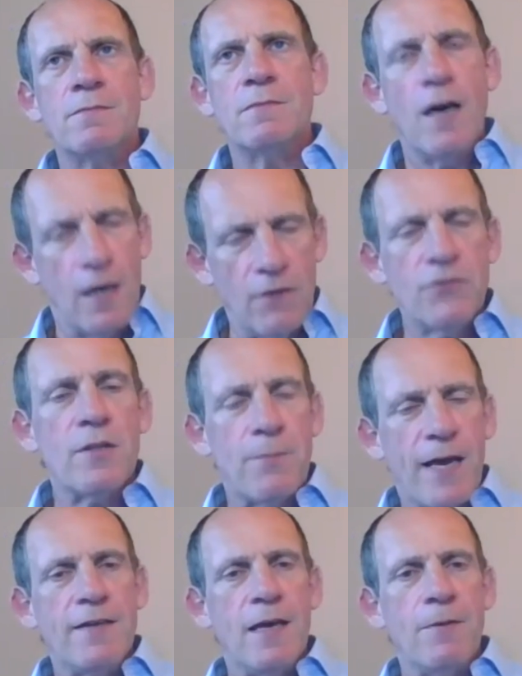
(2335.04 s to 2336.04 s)
after the
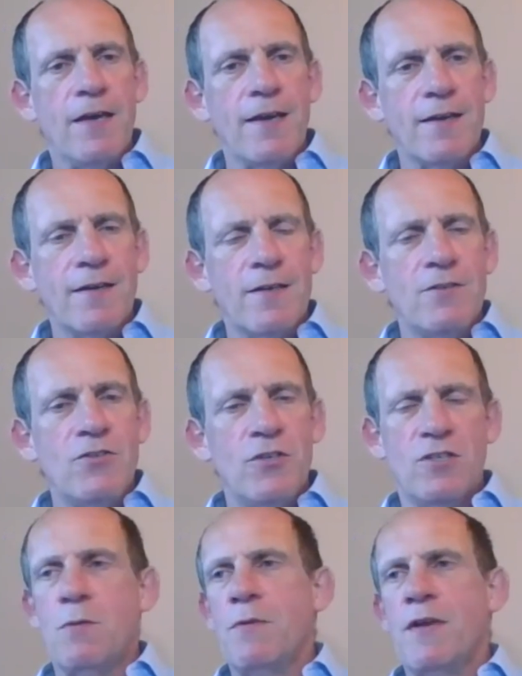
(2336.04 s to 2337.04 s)
pandemic,
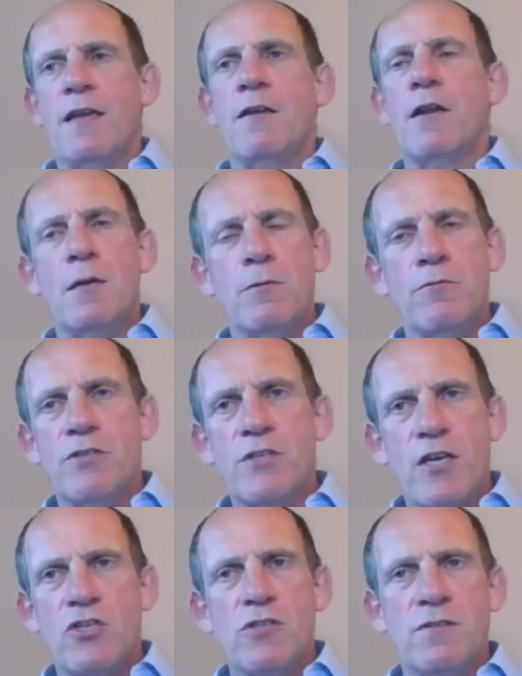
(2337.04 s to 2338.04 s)
just when we had a global
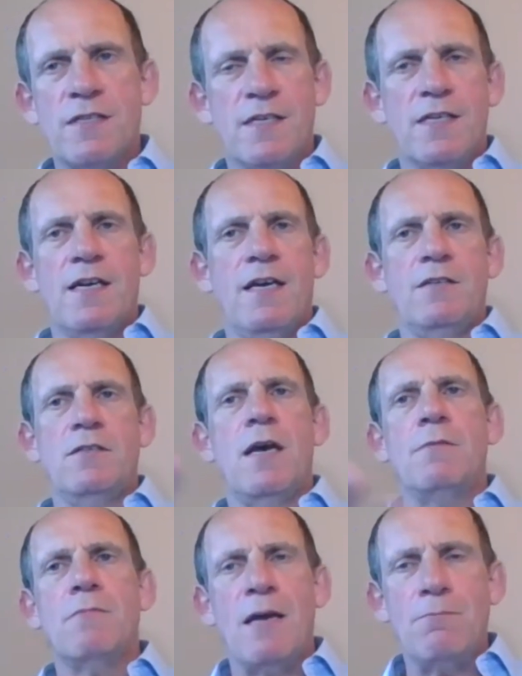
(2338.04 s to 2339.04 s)
recession
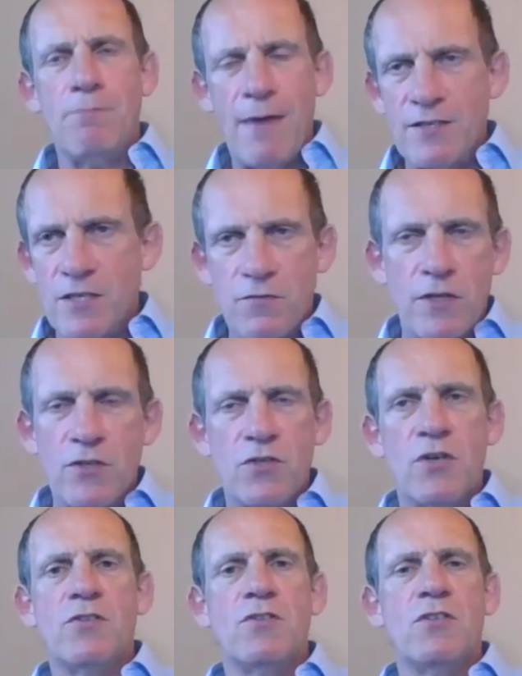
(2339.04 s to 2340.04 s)
and massive
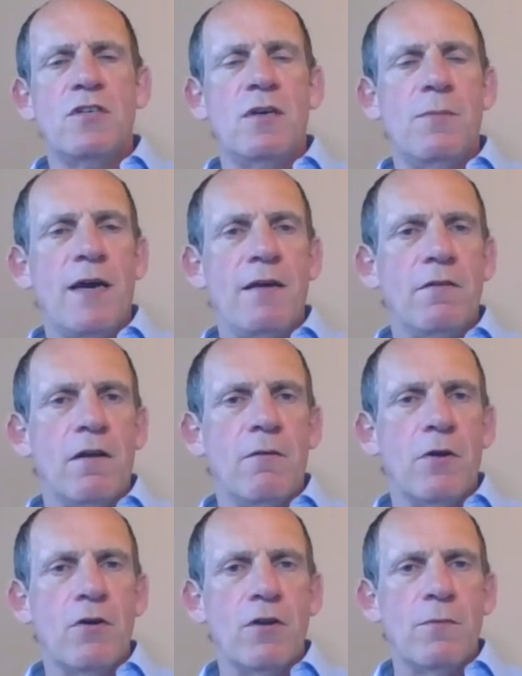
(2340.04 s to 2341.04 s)
uncertainty about a
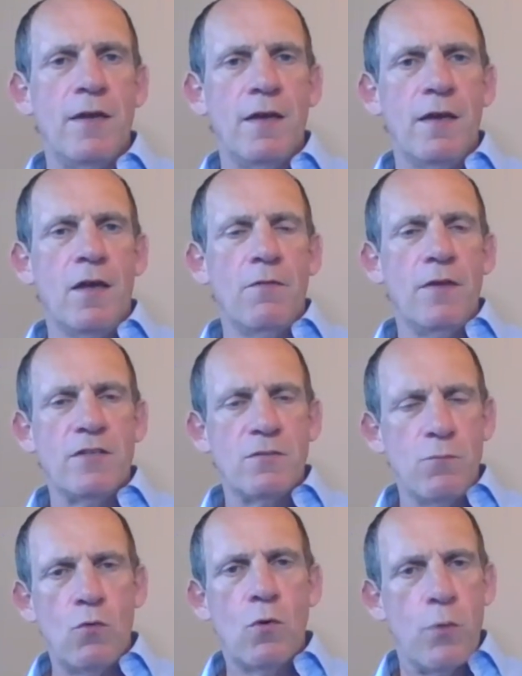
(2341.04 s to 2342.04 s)
global economy, that
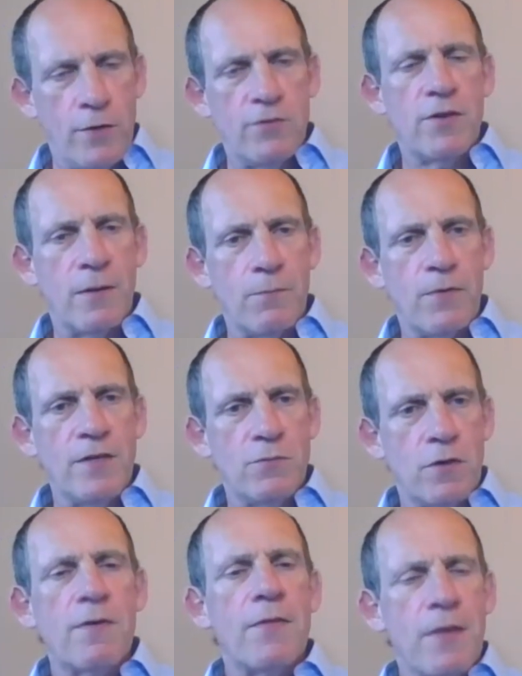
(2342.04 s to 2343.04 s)
small quoted companies
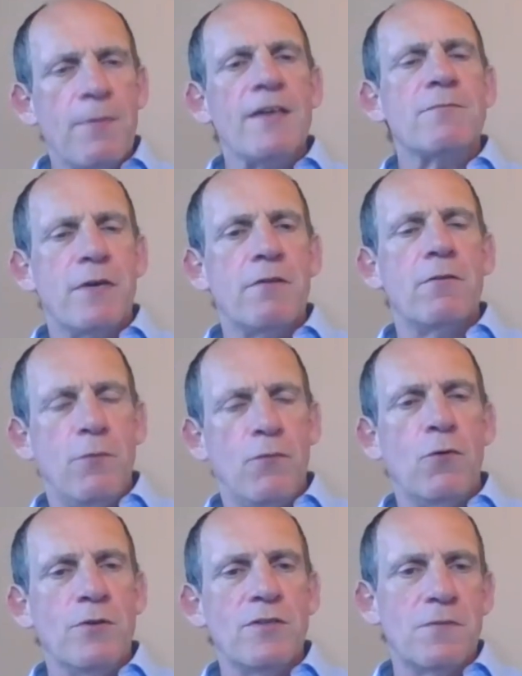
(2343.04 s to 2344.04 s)
would have had their best period of
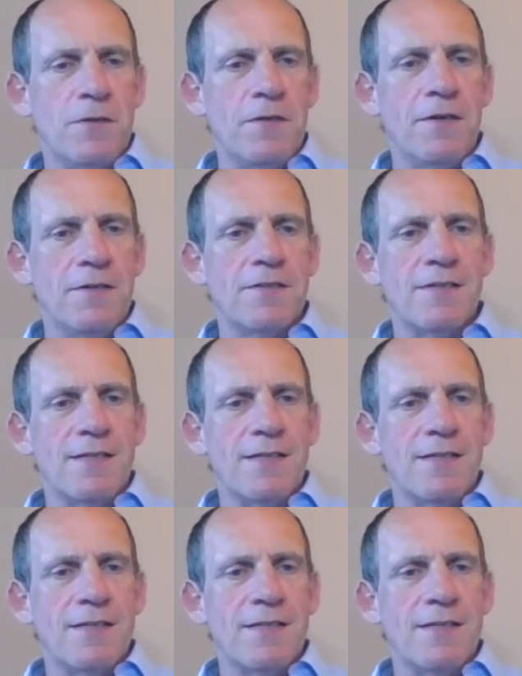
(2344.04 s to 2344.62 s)
performance for years.